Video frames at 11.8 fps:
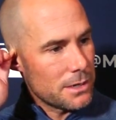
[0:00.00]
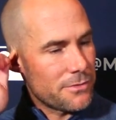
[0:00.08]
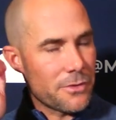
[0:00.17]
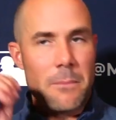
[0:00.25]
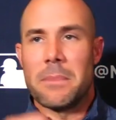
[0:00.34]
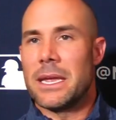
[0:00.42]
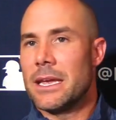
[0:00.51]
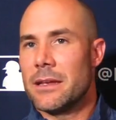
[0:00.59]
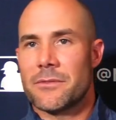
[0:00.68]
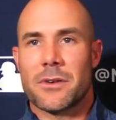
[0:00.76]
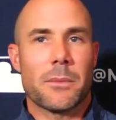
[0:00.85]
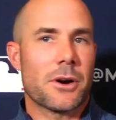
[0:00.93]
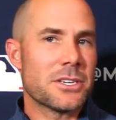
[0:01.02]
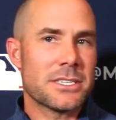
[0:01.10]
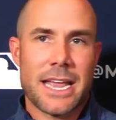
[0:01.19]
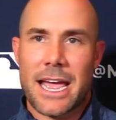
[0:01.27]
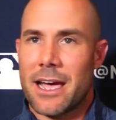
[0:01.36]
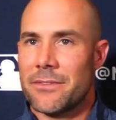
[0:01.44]
from me and from our
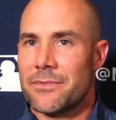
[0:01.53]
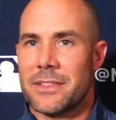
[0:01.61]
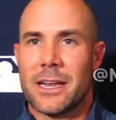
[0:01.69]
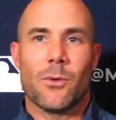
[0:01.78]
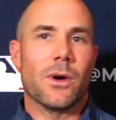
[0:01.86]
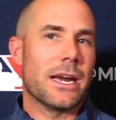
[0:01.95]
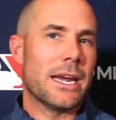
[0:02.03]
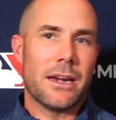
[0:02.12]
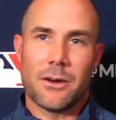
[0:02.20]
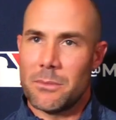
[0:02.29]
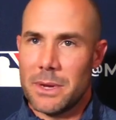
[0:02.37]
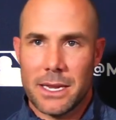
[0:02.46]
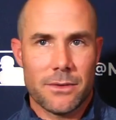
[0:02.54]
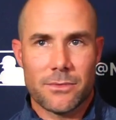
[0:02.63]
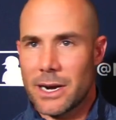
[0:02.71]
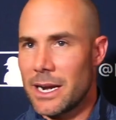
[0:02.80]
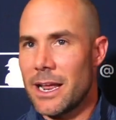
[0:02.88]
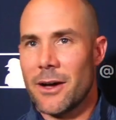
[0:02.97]
staff. They don't want to hear me
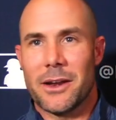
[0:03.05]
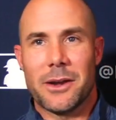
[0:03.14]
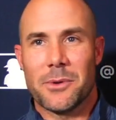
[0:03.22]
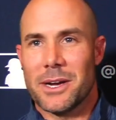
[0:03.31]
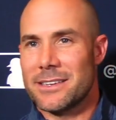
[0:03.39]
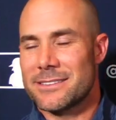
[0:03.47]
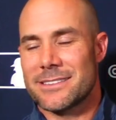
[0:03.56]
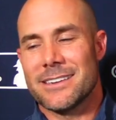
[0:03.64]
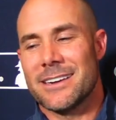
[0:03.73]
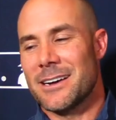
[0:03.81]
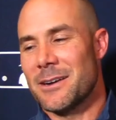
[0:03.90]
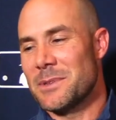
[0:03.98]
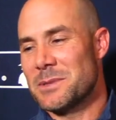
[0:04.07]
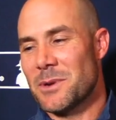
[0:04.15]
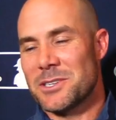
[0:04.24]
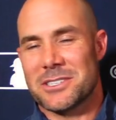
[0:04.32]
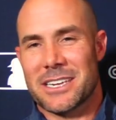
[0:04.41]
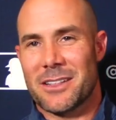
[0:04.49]
right now anyways. As
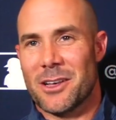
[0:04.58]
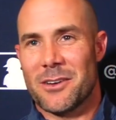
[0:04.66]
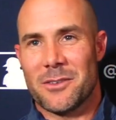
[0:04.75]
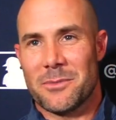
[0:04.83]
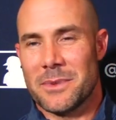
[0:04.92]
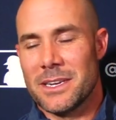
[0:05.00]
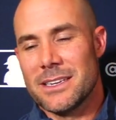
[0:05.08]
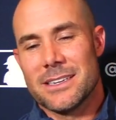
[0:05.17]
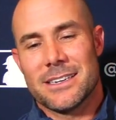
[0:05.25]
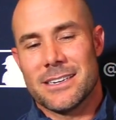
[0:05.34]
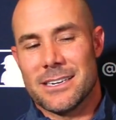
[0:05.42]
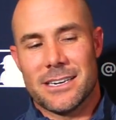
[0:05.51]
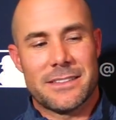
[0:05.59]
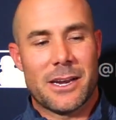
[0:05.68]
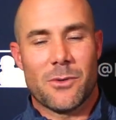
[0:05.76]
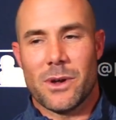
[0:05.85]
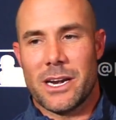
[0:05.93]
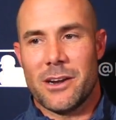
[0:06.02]
much as I love them, they
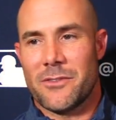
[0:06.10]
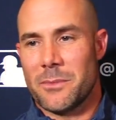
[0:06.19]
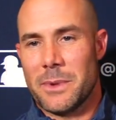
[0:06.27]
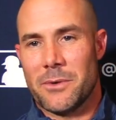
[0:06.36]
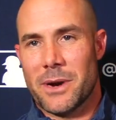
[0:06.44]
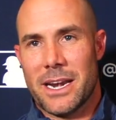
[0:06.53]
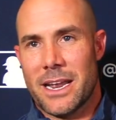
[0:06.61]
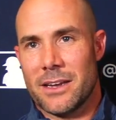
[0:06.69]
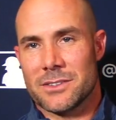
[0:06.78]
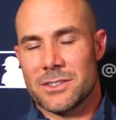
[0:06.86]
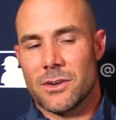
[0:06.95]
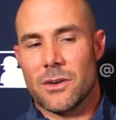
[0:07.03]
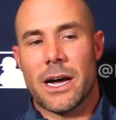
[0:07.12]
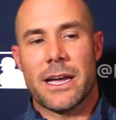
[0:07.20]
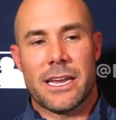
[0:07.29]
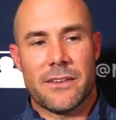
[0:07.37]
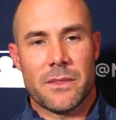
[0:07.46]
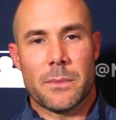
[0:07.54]
don't want to hear from me right now. So I
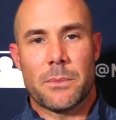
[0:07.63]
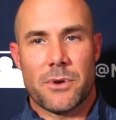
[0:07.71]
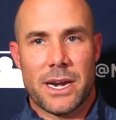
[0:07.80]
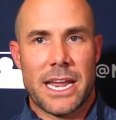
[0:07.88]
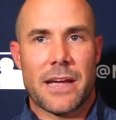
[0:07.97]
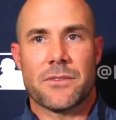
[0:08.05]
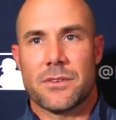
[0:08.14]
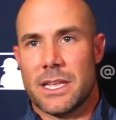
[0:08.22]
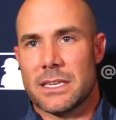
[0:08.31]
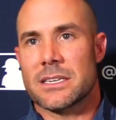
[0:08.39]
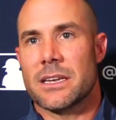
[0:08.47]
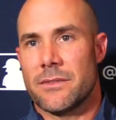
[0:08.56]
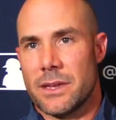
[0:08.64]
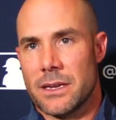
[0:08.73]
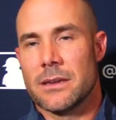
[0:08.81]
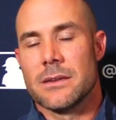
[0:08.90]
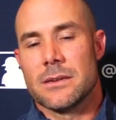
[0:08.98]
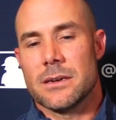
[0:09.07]
give them a break after Thanksgiving,
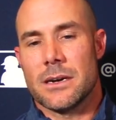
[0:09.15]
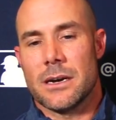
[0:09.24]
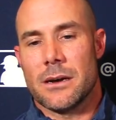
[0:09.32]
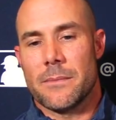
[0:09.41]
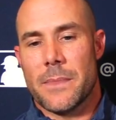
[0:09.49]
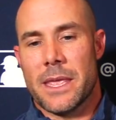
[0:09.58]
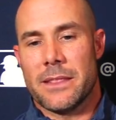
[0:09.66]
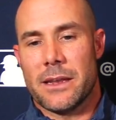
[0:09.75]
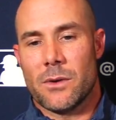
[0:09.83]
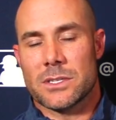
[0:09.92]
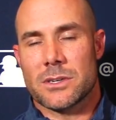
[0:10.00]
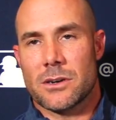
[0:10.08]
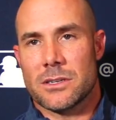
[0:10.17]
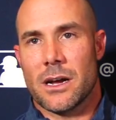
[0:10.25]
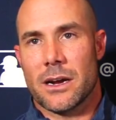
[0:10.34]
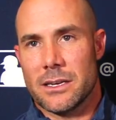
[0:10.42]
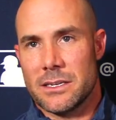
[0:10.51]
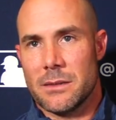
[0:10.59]
and then I'll start
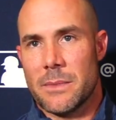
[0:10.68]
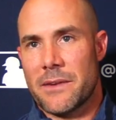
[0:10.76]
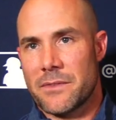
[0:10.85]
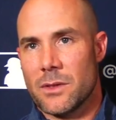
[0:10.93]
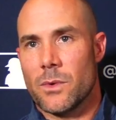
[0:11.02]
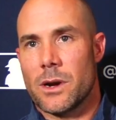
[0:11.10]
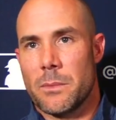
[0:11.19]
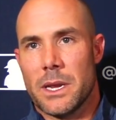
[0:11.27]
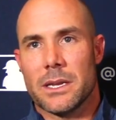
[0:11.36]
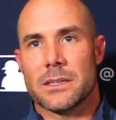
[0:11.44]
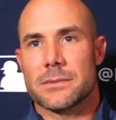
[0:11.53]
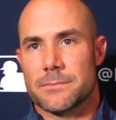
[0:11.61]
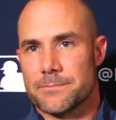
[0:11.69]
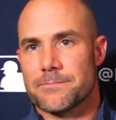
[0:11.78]
talking to them after the winter meetings.